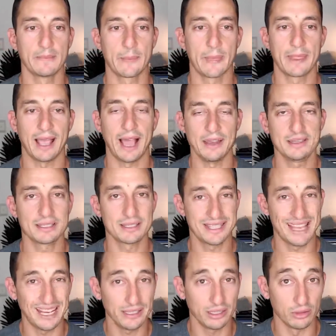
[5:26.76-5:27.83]

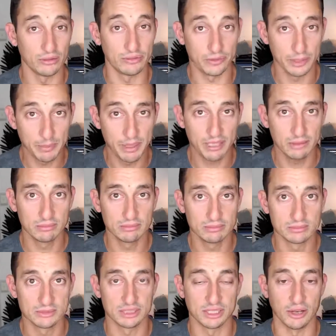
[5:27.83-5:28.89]
Understanding of flipping,
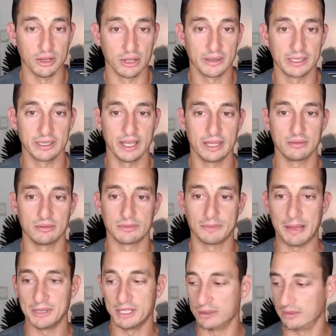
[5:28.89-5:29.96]
so knowing that
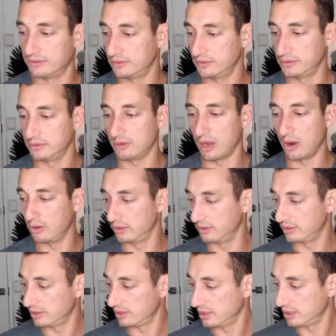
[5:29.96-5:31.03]
maybe if you
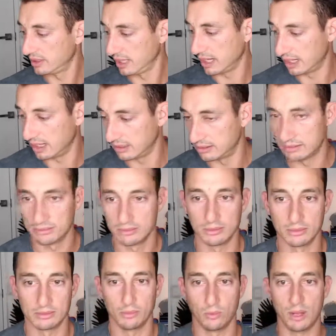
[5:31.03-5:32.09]
own
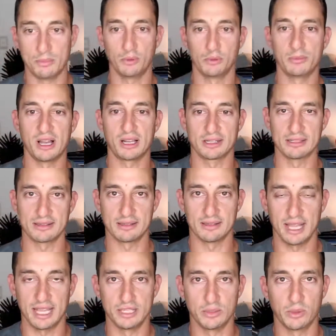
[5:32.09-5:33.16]
whiteboard markers
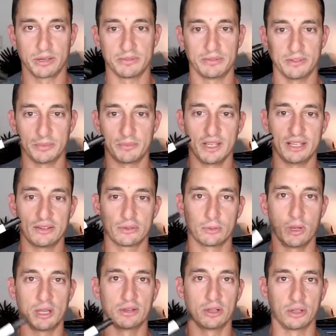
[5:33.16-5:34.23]
and you want to flip these from
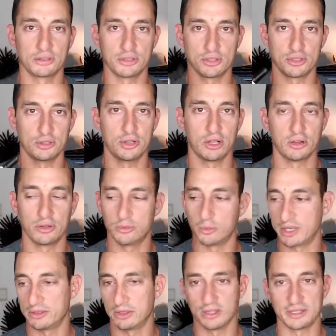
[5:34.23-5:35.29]
$1 to $2,
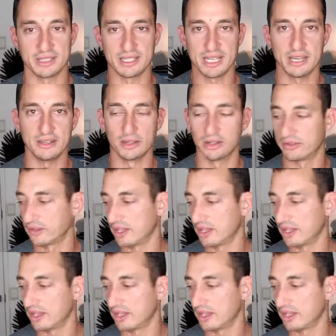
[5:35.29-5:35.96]
$1 to $10,